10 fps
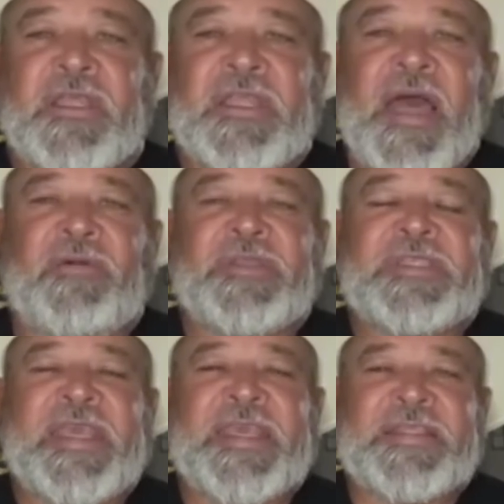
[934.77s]
That
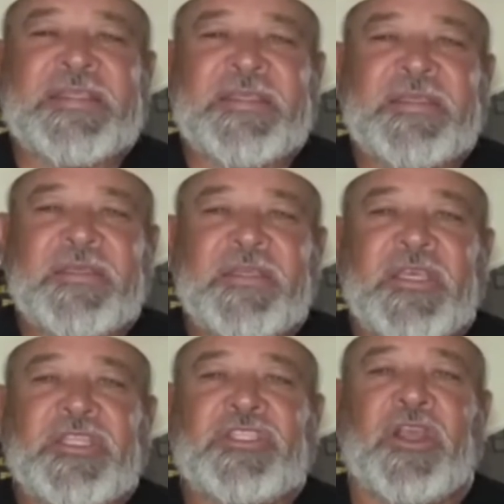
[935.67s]
was it
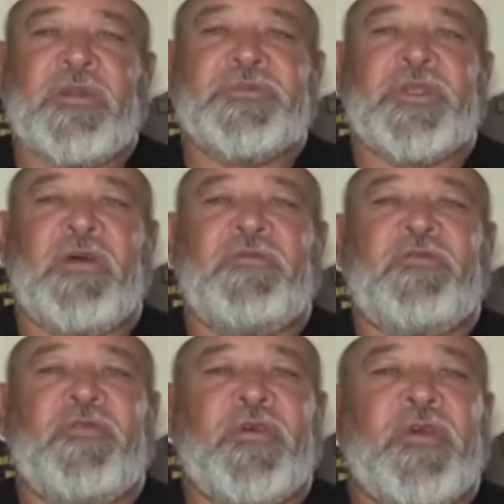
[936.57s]
in terms
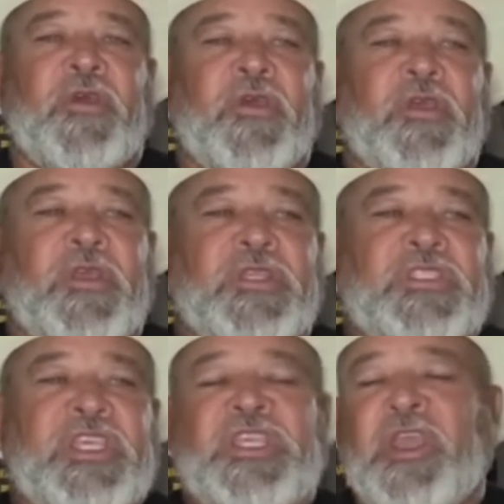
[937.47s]
of
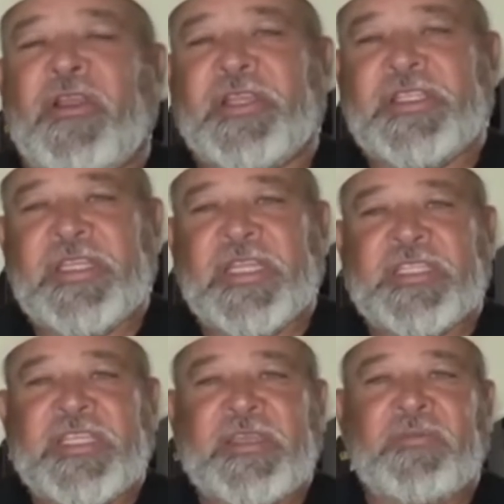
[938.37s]
seniority in the
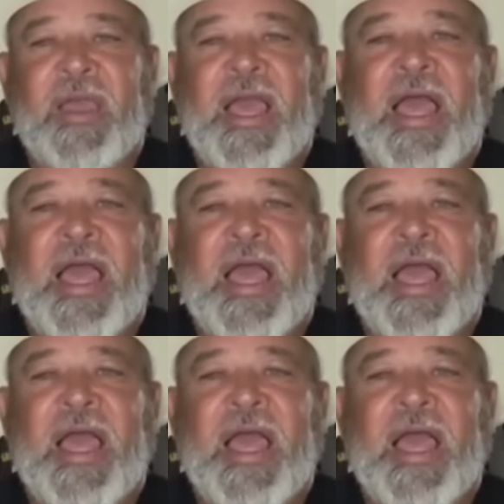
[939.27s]
team.